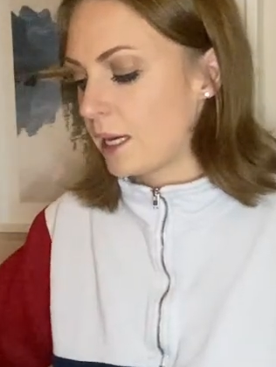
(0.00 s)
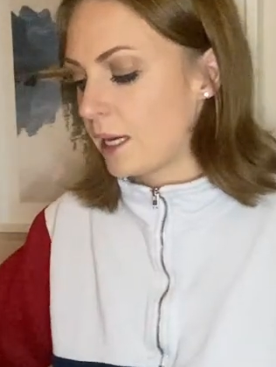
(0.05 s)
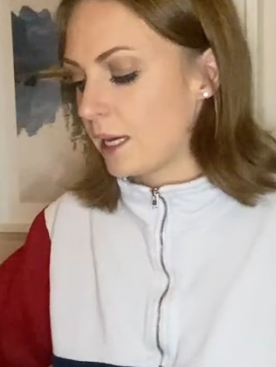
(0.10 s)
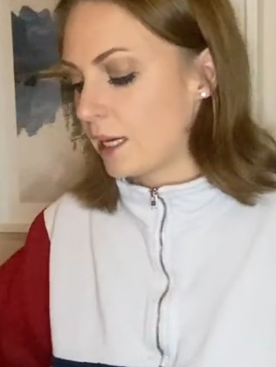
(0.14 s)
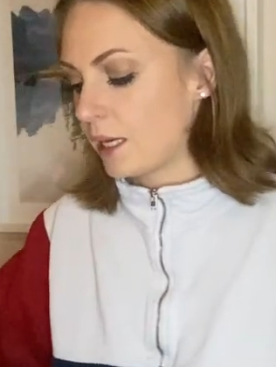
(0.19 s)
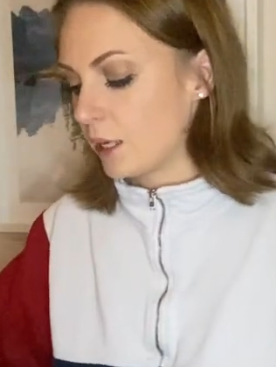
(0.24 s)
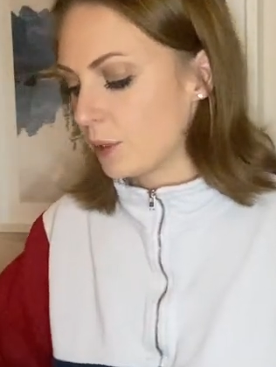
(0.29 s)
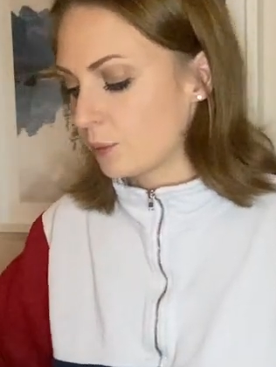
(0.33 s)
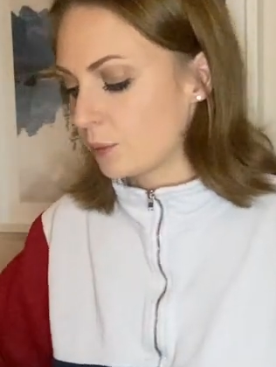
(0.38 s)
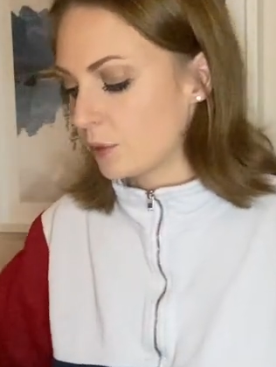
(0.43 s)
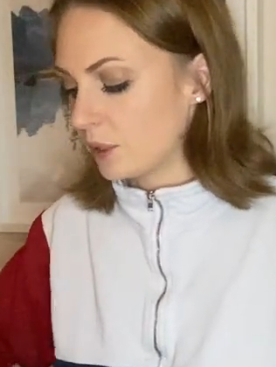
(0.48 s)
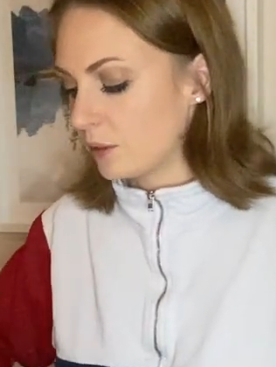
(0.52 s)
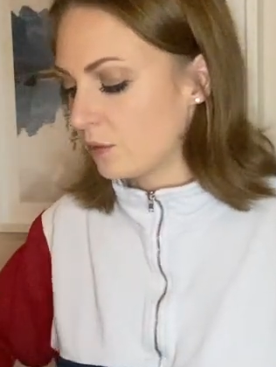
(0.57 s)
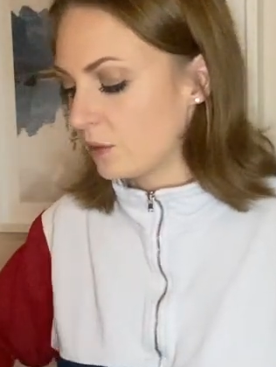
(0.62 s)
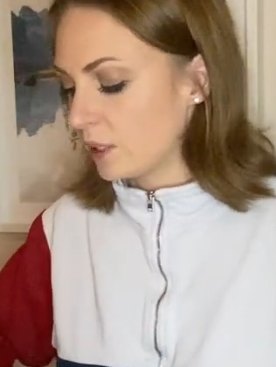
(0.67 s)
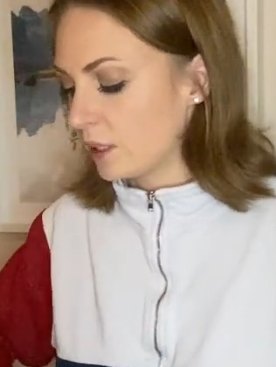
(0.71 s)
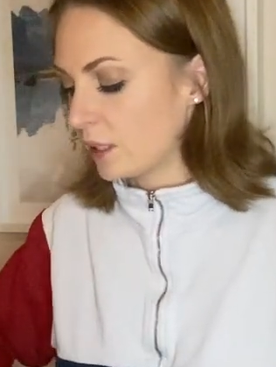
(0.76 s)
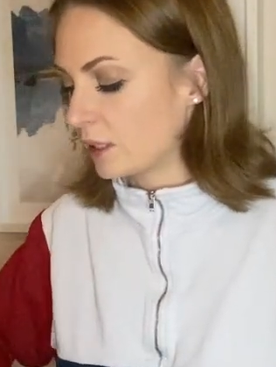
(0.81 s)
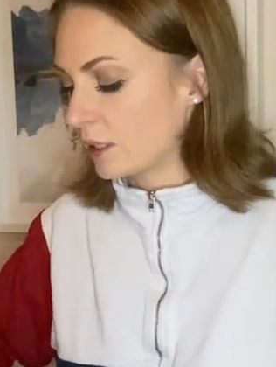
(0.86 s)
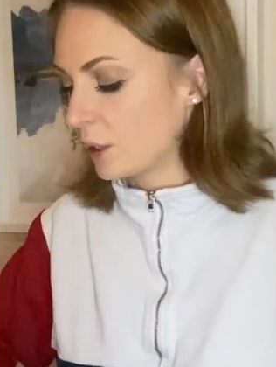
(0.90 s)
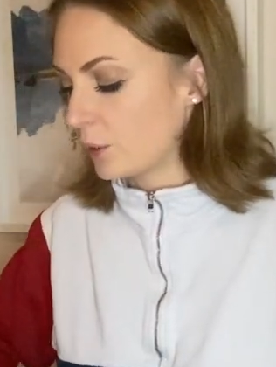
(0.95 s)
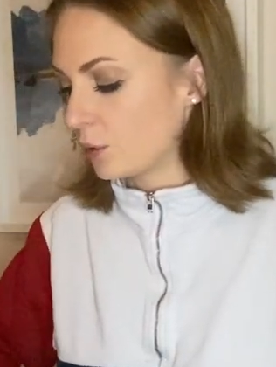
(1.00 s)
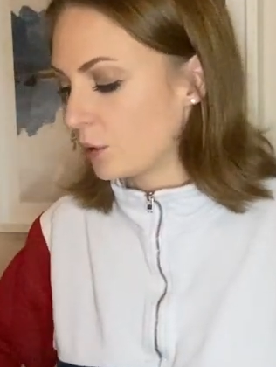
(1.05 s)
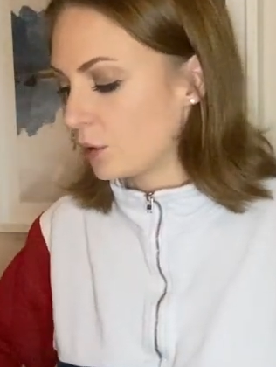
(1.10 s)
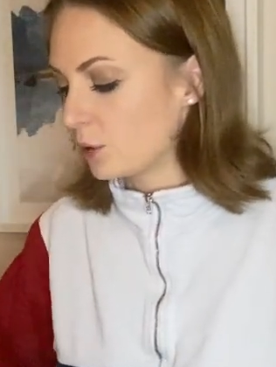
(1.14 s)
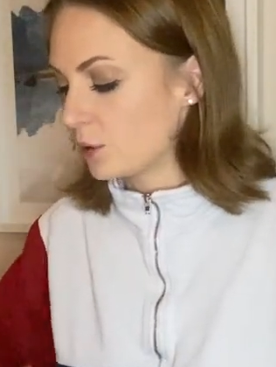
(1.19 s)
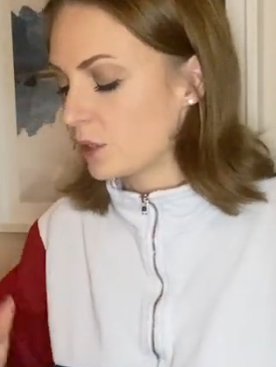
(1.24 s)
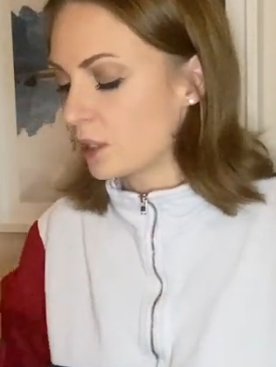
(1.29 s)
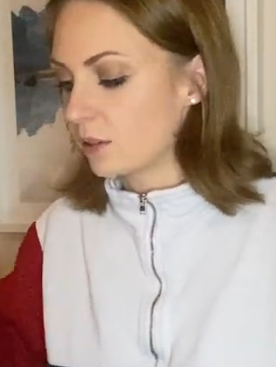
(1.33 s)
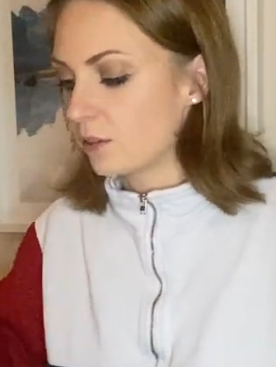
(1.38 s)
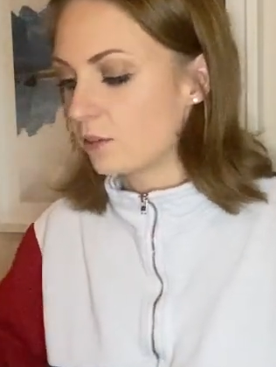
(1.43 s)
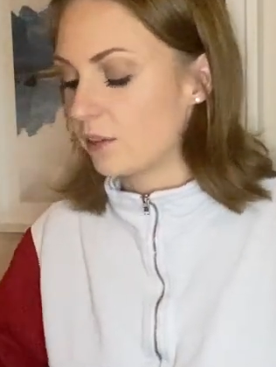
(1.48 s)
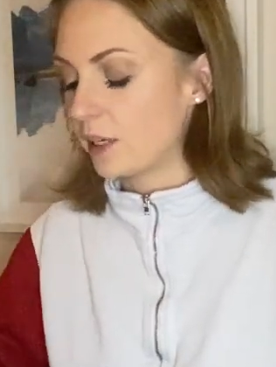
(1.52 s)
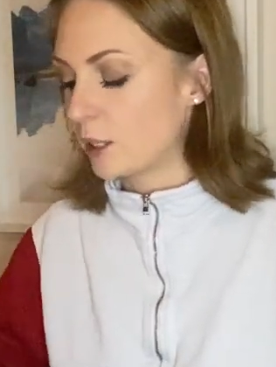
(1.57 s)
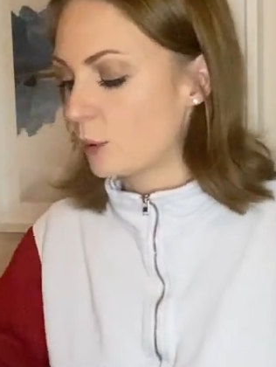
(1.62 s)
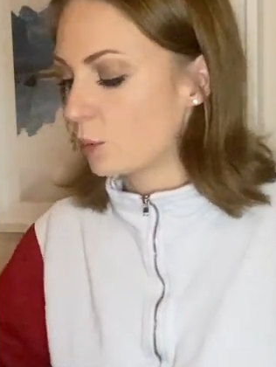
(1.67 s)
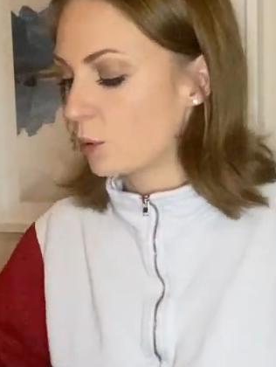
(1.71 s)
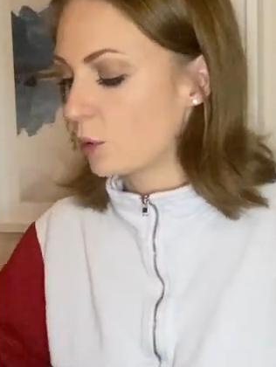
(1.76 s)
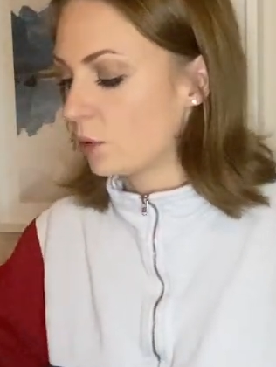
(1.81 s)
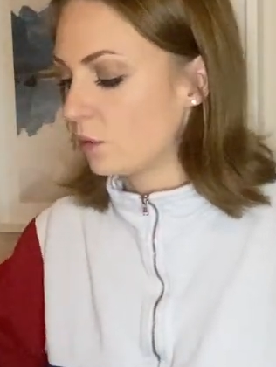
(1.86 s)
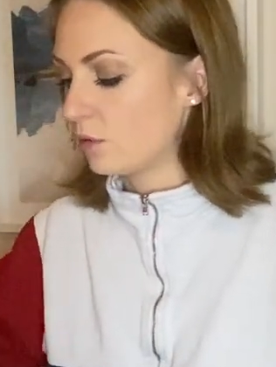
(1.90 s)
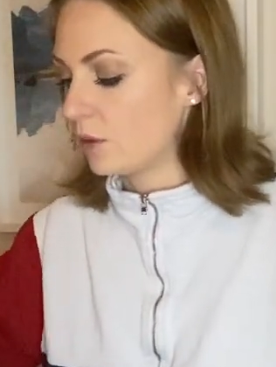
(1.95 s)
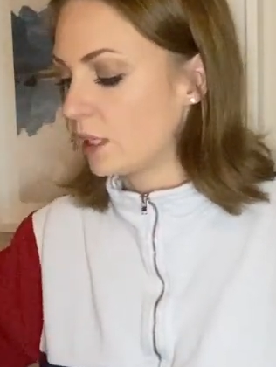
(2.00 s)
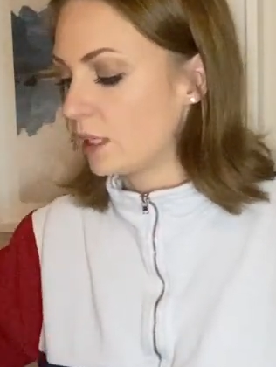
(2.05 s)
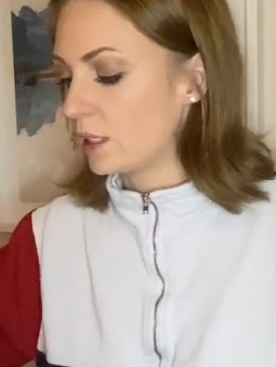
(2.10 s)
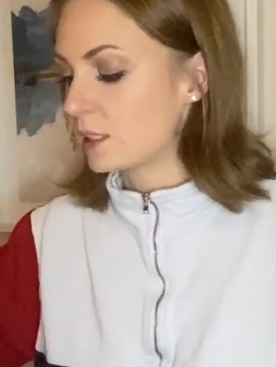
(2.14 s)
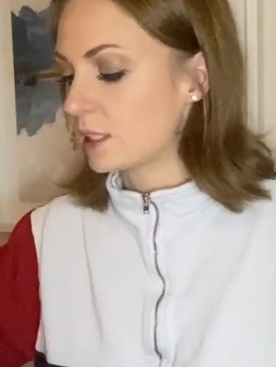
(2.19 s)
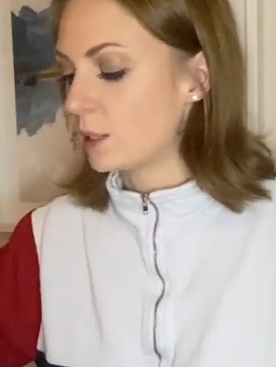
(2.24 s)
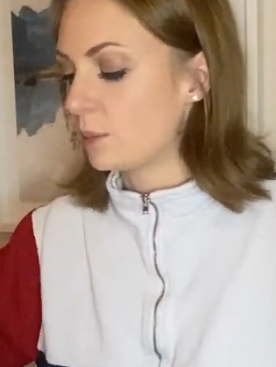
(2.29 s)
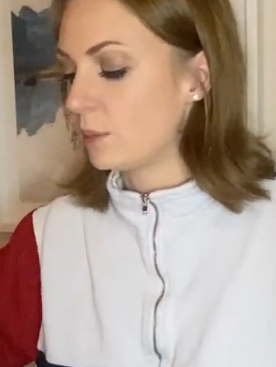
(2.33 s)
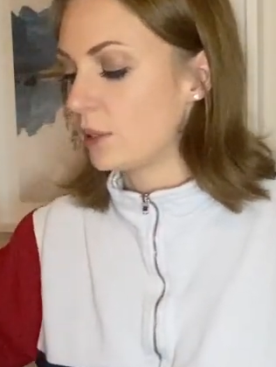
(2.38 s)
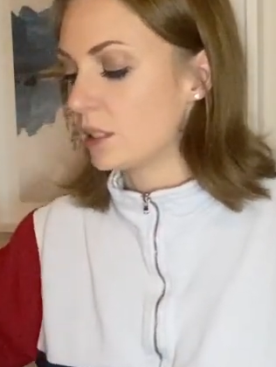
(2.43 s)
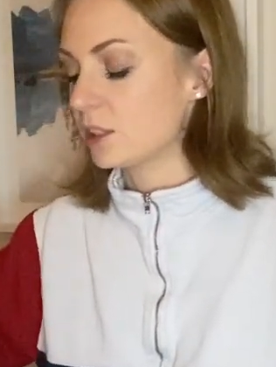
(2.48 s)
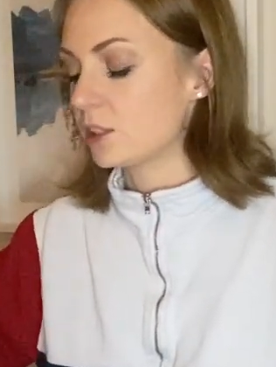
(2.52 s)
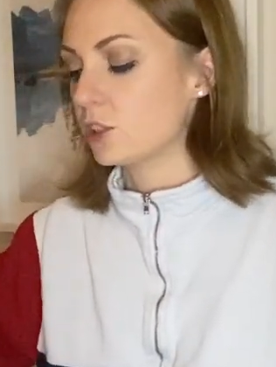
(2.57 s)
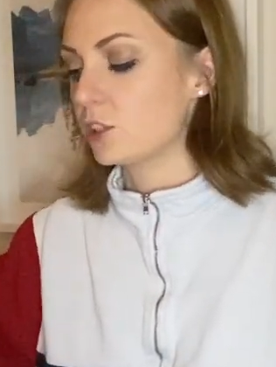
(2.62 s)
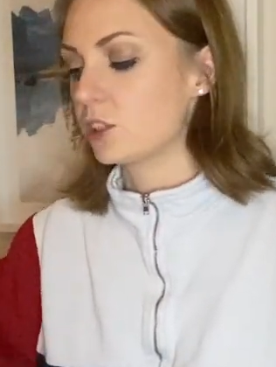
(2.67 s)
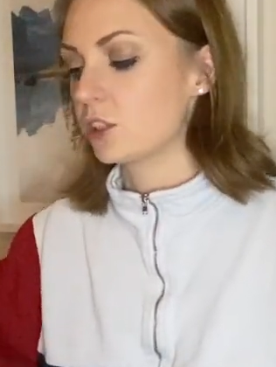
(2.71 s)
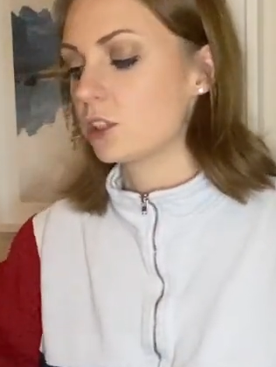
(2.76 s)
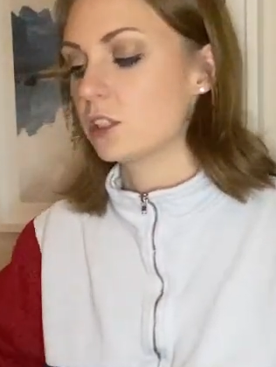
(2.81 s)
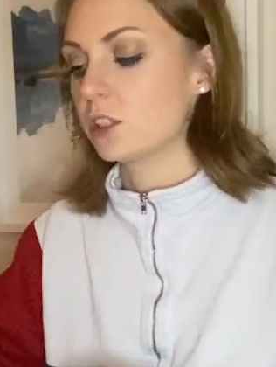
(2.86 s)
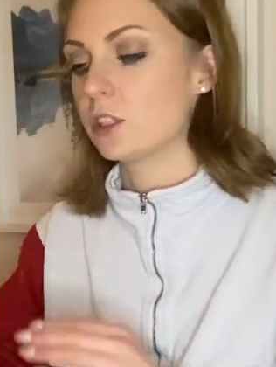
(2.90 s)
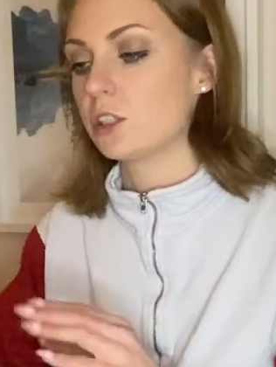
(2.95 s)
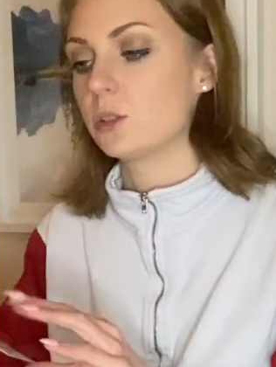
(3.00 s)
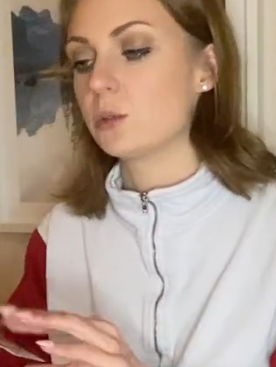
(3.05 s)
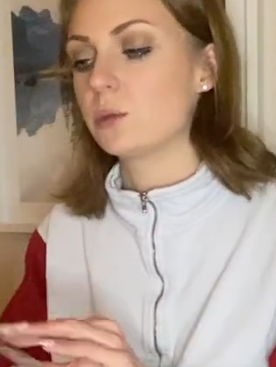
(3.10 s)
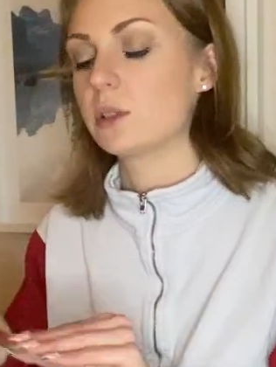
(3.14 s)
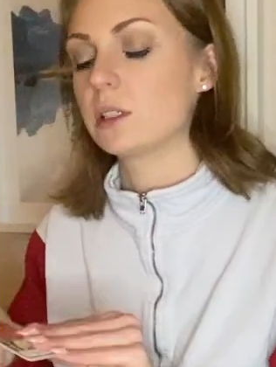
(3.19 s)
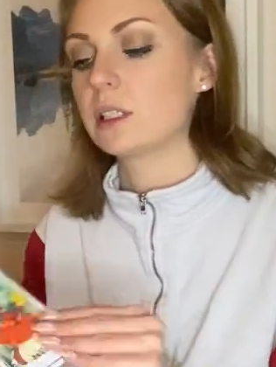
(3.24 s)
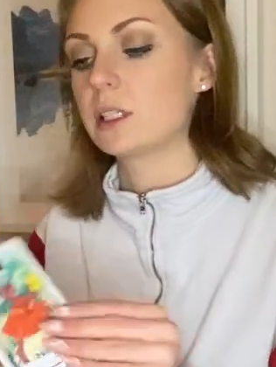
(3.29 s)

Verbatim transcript: And I really feel like they were using fake profiles and messages to do it.